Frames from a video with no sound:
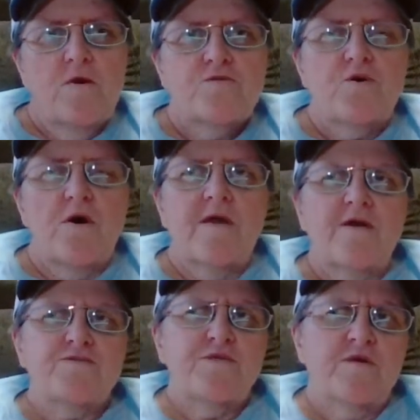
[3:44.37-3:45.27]
So I
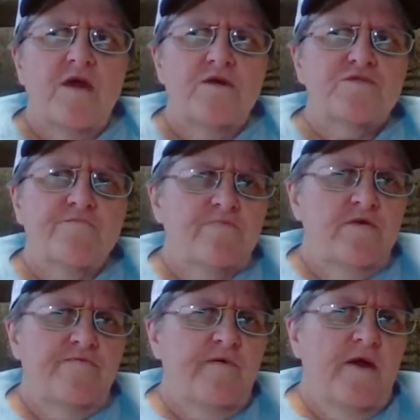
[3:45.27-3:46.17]
guess in the case of
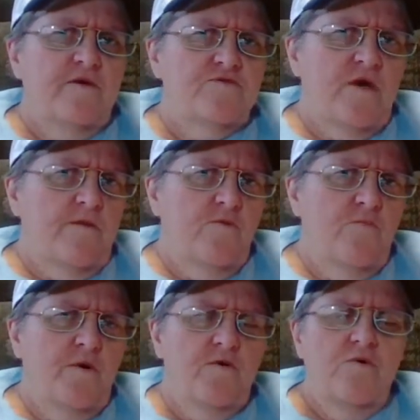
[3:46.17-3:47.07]
Leaf fans, I don't know
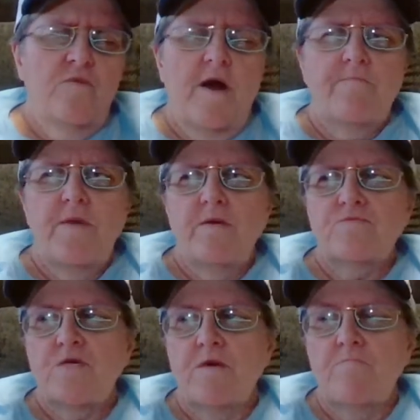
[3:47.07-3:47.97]
about you, Rob, but I
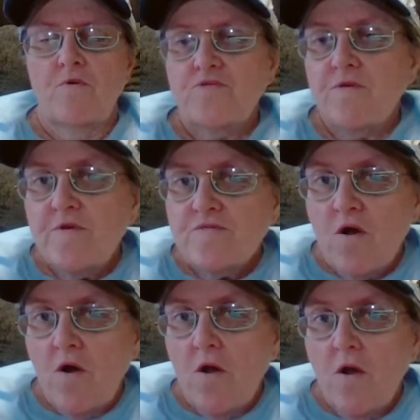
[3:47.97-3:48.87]
would say most of us
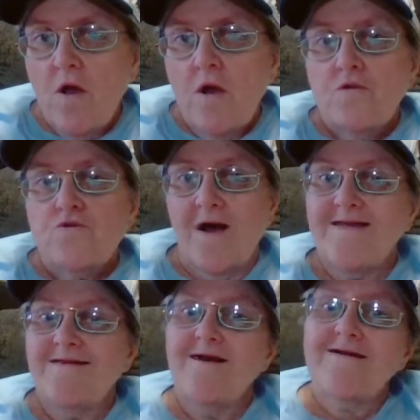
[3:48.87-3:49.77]
are trying
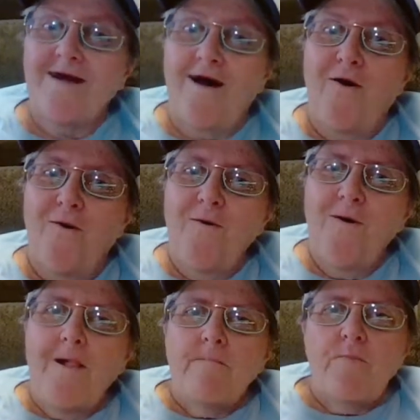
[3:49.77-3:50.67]
to let go,
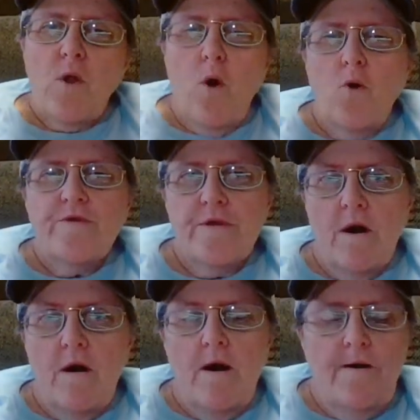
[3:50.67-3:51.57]
but holding
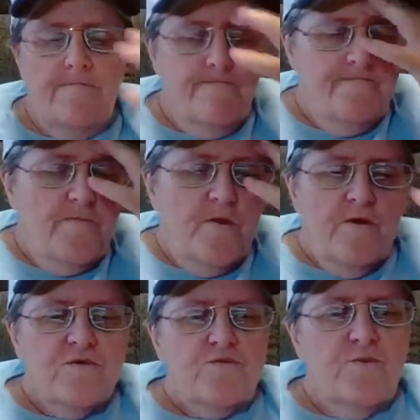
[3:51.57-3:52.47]
on.
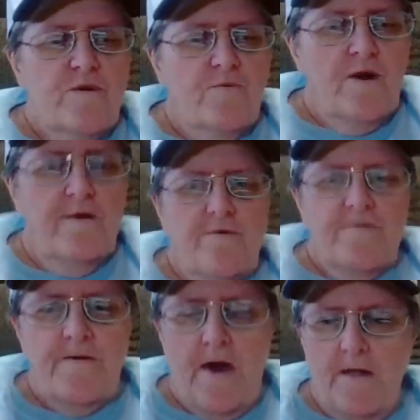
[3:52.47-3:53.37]
So anyway,
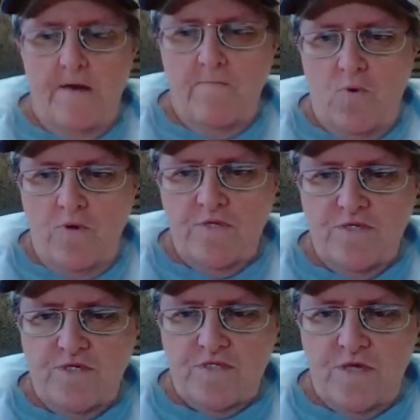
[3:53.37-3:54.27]
with that, I'm going to
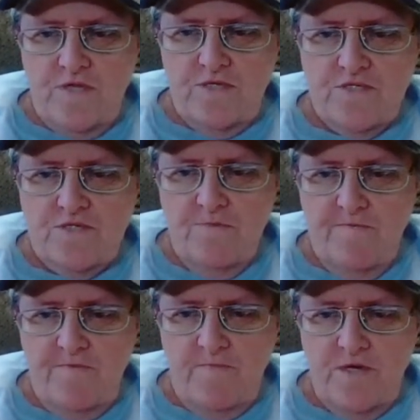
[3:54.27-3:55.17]
just get into some
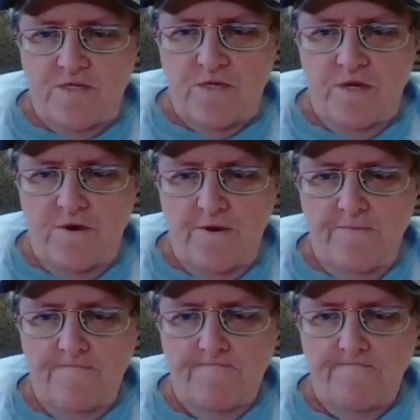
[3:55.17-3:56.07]
information here